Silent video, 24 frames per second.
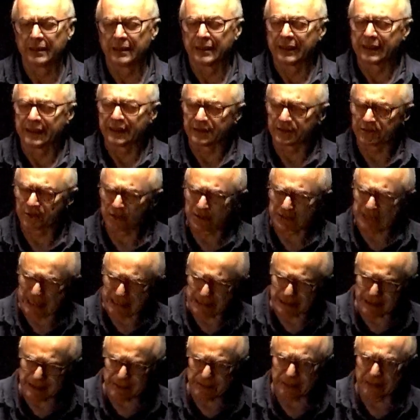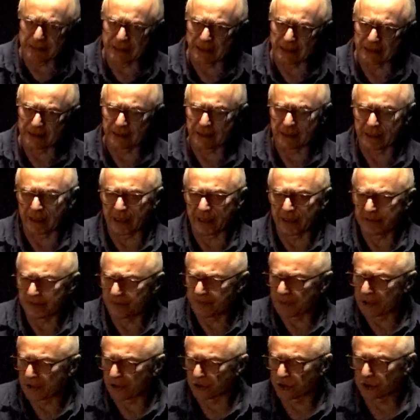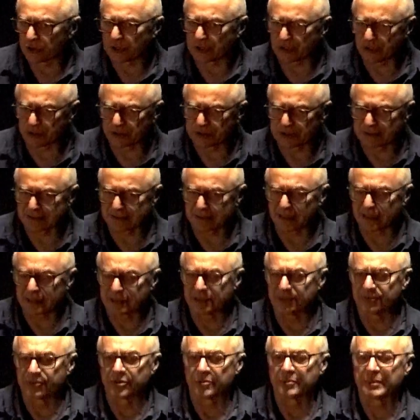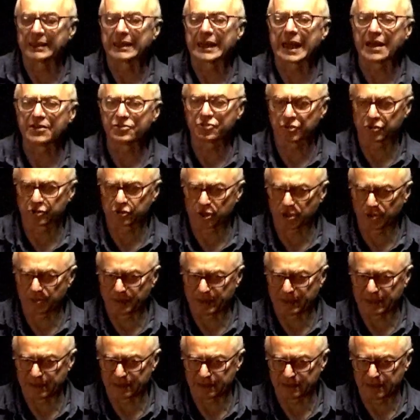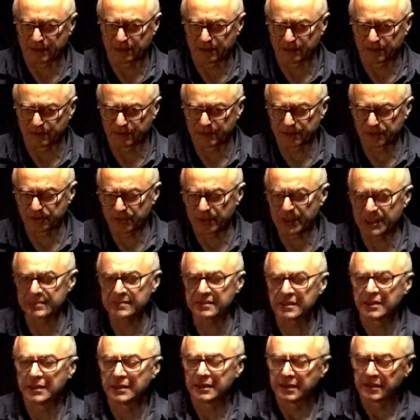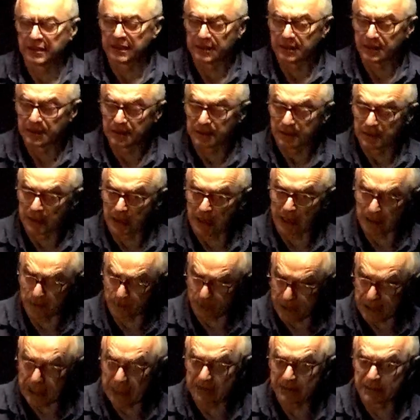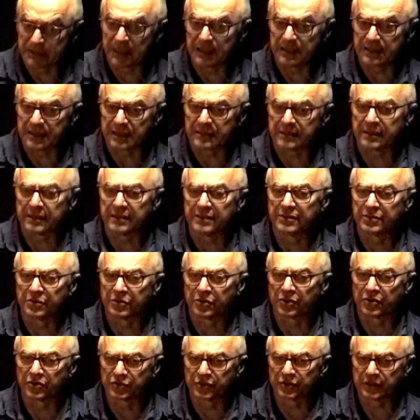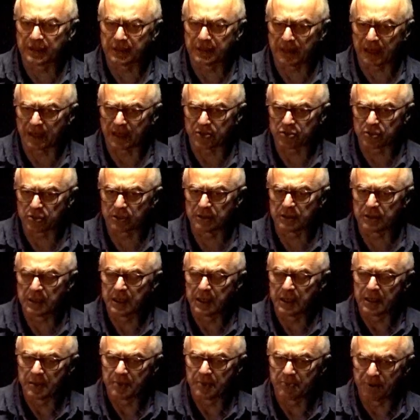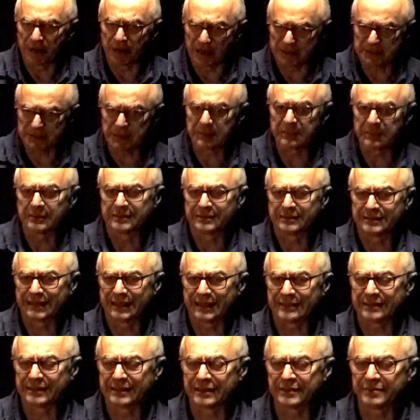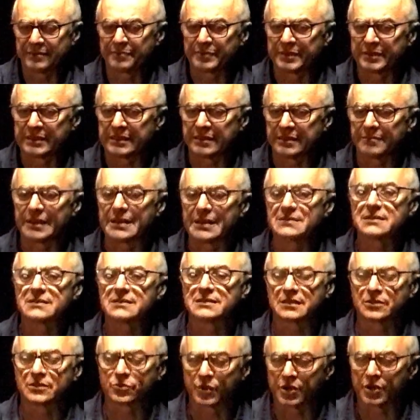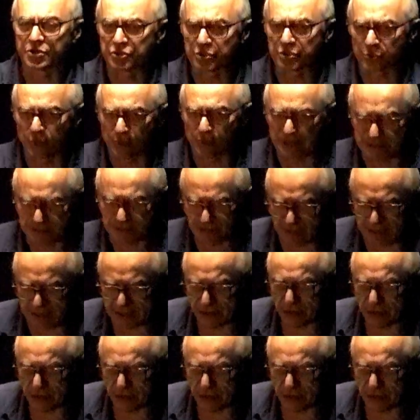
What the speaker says: It's not identically the case because you are not starting from an isotropic state of stress, and we can take that into consideration, but that is pretty much a situation we are trying to